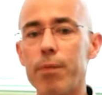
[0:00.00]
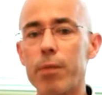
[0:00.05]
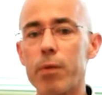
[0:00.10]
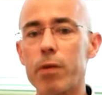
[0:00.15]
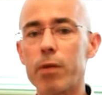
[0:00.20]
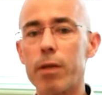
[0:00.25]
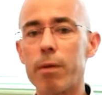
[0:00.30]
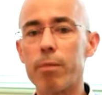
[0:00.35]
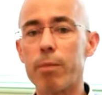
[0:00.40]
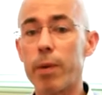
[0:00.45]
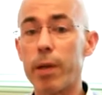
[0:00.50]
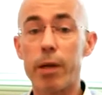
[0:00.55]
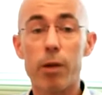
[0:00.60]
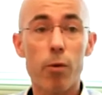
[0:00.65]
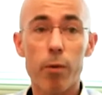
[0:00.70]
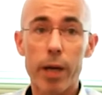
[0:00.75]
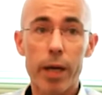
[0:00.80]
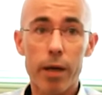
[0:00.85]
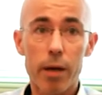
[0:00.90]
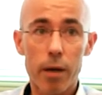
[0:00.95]
simply
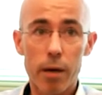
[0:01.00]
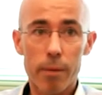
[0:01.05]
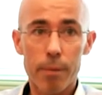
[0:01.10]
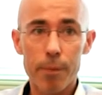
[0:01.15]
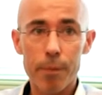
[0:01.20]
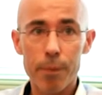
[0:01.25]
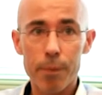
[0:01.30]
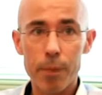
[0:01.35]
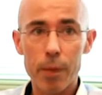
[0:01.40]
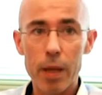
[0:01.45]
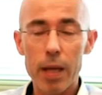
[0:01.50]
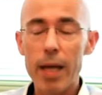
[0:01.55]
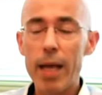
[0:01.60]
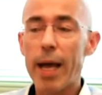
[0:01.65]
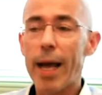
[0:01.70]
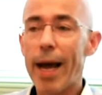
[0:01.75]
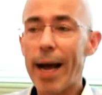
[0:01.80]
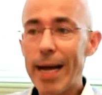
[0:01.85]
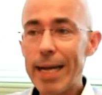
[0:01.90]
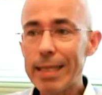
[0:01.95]
quicker,
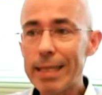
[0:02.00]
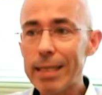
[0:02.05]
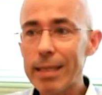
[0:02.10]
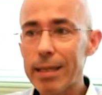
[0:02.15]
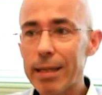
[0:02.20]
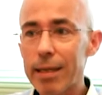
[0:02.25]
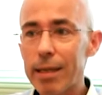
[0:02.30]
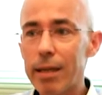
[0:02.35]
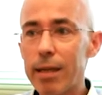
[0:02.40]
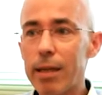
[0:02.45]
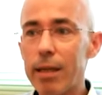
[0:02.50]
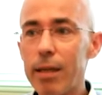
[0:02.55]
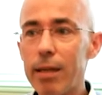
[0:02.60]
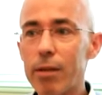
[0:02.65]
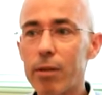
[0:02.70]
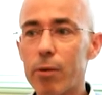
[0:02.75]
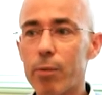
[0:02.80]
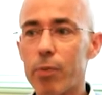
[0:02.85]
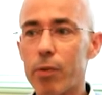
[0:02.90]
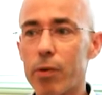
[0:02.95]
and
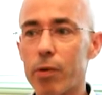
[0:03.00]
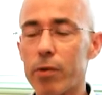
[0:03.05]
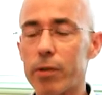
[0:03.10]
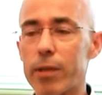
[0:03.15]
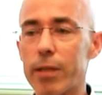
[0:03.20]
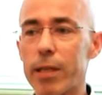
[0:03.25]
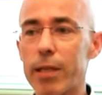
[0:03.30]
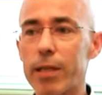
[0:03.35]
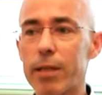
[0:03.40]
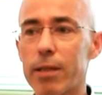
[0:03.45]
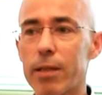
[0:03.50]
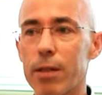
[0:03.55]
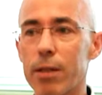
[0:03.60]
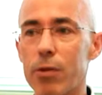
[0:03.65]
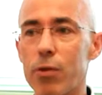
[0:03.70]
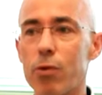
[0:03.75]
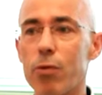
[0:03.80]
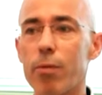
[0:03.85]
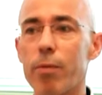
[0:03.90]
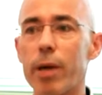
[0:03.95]
in the process
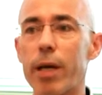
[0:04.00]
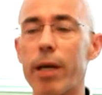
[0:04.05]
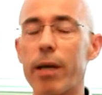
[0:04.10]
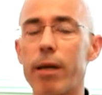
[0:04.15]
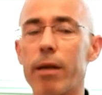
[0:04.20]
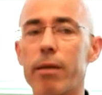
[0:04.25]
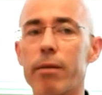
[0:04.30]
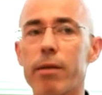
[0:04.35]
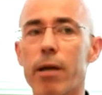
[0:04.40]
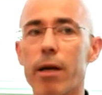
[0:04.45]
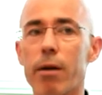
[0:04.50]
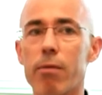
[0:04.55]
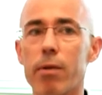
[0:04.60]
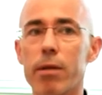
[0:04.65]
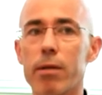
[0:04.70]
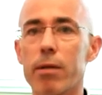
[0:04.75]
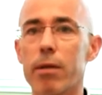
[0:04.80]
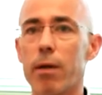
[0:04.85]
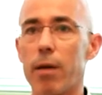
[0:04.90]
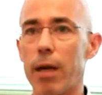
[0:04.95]
you make
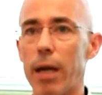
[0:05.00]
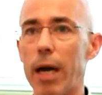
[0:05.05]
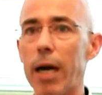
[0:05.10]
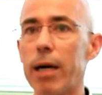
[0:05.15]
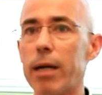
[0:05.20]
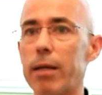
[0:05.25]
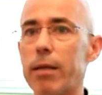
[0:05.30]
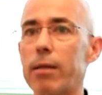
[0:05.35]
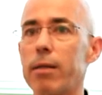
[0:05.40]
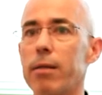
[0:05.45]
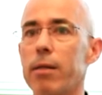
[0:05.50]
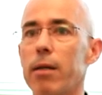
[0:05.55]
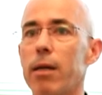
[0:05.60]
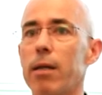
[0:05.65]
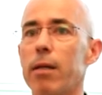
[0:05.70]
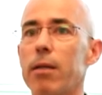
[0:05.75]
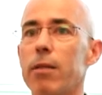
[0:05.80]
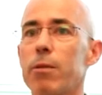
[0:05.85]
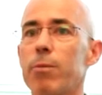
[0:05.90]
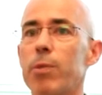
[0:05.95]
Taiwan's allies,
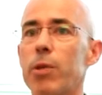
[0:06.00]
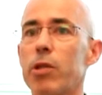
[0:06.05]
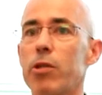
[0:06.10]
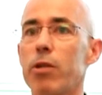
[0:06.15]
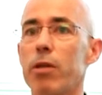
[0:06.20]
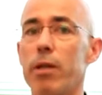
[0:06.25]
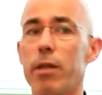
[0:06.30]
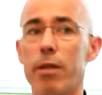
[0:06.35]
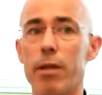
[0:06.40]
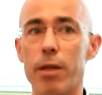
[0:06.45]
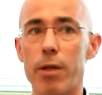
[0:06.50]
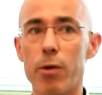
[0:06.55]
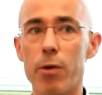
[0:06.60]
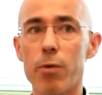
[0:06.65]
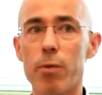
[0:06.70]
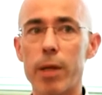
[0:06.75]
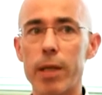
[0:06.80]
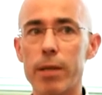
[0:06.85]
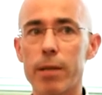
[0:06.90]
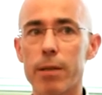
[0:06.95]
and especially the
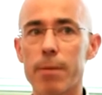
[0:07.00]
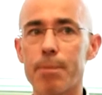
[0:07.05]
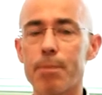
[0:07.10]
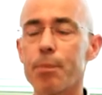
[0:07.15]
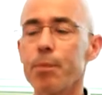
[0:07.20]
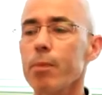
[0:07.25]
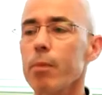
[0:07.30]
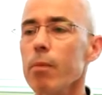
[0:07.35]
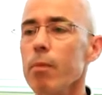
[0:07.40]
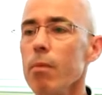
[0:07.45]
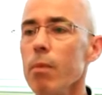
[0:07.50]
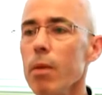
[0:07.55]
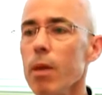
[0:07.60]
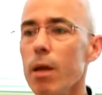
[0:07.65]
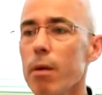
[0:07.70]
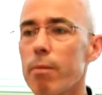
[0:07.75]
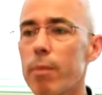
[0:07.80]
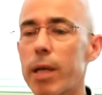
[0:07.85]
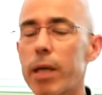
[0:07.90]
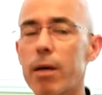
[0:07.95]
US,
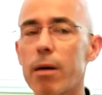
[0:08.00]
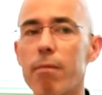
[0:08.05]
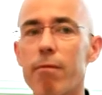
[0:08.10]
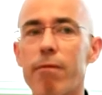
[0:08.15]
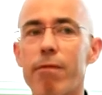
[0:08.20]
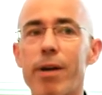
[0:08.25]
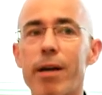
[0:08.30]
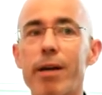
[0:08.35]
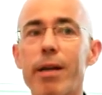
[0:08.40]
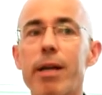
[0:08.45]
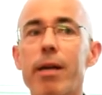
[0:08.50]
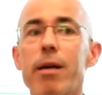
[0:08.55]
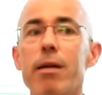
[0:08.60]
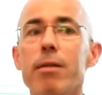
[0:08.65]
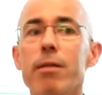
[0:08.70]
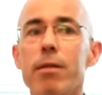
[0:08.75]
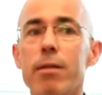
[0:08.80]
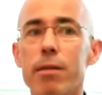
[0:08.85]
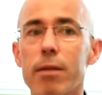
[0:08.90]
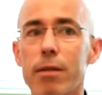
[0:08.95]
become very
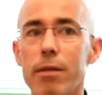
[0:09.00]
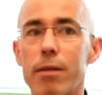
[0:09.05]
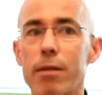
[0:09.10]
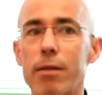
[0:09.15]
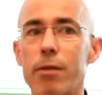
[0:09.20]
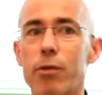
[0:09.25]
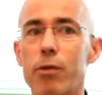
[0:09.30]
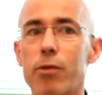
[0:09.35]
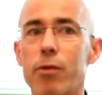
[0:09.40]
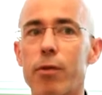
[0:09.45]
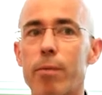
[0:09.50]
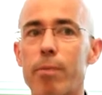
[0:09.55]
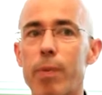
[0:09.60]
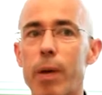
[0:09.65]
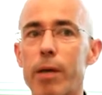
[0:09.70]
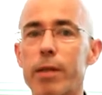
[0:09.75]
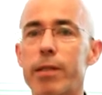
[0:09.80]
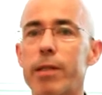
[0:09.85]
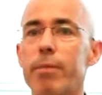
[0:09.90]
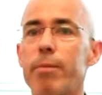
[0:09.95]
concerned to the
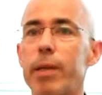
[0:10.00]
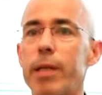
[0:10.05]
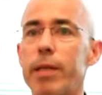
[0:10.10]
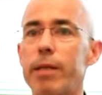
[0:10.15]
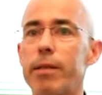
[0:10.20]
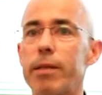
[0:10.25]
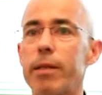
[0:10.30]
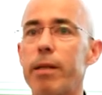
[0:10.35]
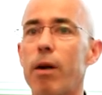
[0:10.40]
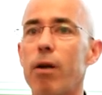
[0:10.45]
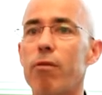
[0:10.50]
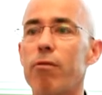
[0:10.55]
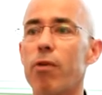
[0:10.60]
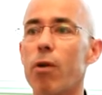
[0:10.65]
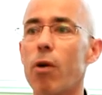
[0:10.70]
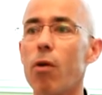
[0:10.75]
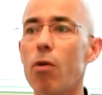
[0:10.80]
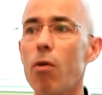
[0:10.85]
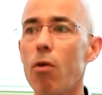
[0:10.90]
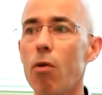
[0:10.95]
possibility of
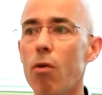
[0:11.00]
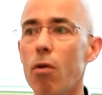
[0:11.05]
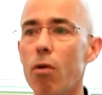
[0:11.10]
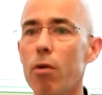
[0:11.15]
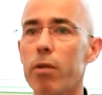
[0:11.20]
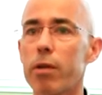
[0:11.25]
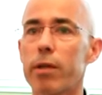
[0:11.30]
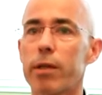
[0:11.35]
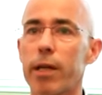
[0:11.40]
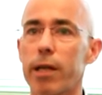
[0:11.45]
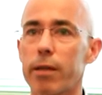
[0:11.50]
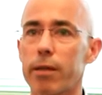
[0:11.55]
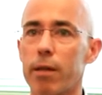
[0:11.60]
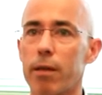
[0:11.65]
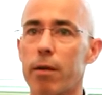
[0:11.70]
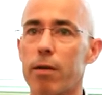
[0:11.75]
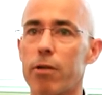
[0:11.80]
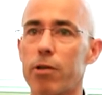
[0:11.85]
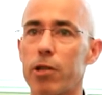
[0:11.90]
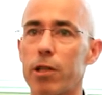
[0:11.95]
all the
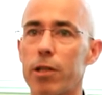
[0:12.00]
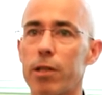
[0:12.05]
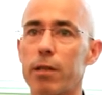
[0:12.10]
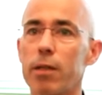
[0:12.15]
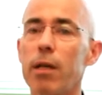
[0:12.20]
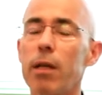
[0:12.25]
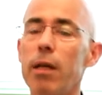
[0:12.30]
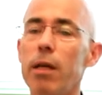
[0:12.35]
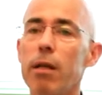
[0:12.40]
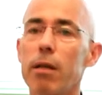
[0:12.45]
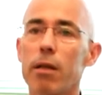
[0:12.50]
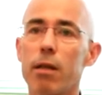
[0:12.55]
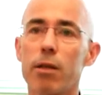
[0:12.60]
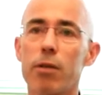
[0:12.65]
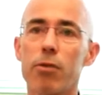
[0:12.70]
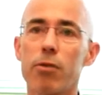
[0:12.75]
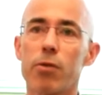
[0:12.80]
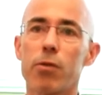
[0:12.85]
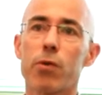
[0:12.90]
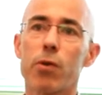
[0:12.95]
technologies that
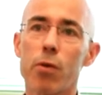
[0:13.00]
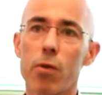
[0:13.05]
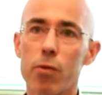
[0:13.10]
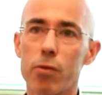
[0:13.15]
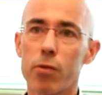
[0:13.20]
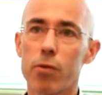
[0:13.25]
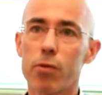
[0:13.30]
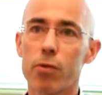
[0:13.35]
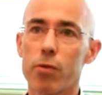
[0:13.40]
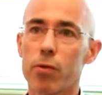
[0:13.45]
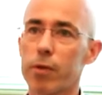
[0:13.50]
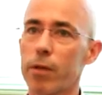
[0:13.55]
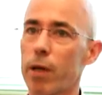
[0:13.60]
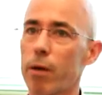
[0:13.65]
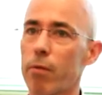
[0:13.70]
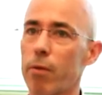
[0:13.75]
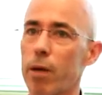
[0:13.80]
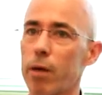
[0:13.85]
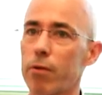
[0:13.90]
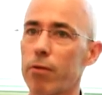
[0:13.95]
you sold to
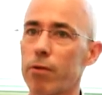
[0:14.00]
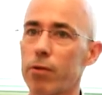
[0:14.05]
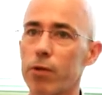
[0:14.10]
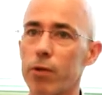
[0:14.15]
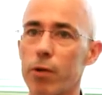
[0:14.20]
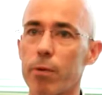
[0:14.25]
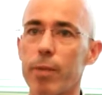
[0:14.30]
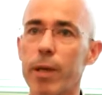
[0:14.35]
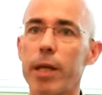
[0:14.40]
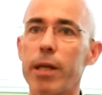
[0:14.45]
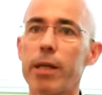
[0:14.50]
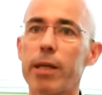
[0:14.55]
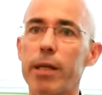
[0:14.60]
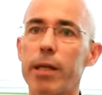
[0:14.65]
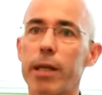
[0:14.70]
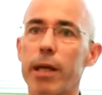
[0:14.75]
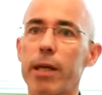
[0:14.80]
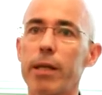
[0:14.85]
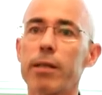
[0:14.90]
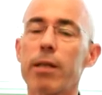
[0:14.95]
Taiwan for so many
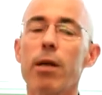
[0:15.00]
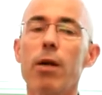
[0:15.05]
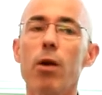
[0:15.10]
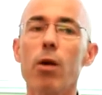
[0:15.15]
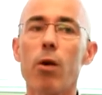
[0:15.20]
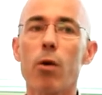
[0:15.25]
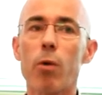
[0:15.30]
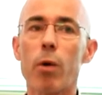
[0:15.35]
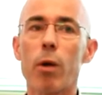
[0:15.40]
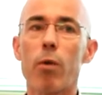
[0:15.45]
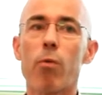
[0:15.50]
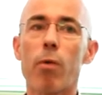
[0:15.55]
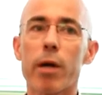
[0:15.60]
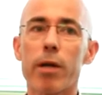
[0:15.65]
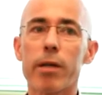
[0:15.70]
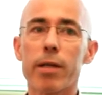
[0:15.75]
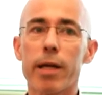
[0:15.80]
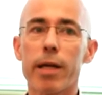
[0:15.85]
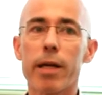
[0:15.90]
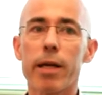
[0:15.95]
decades will
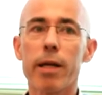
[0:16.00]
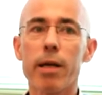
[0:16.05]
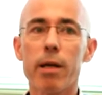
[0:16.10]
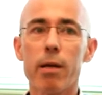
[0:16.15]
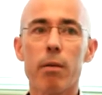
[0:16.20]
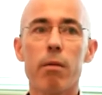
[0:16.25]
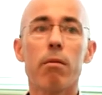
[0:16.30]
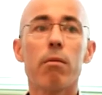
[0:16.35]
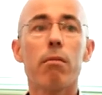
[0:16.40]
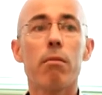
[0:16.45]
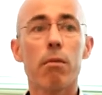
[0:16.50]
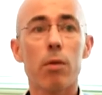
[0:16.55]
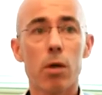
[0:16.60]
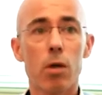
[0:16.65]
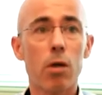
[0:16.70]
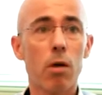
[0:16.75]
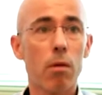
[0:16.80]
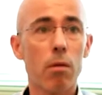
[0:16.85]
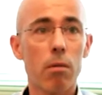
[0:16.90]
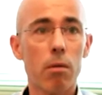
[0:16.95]
one day
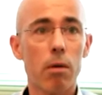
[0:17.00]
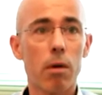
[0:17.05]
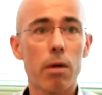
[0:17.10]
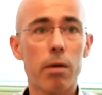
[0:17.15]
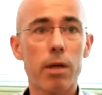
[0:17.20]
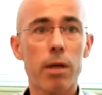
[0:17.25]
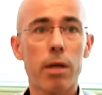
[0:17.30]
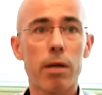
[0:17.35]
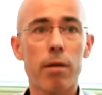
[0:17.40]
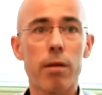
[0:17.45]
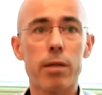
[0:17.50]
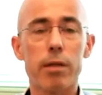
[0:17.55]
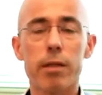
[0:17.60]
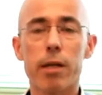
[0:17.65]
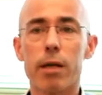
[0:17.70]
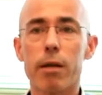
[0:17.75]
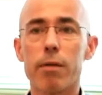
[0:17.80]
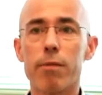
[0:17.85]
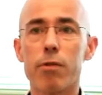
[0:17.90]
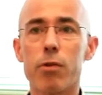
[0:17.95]
go on the other
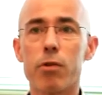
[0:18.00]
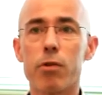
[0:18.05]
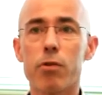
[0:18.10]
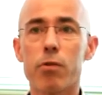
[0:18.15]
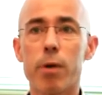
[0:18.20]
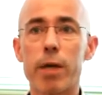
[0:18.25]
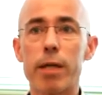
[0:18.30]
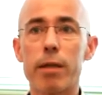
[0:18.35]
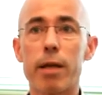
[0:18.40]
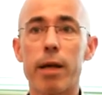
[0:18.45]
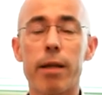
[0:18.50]
side of the strait.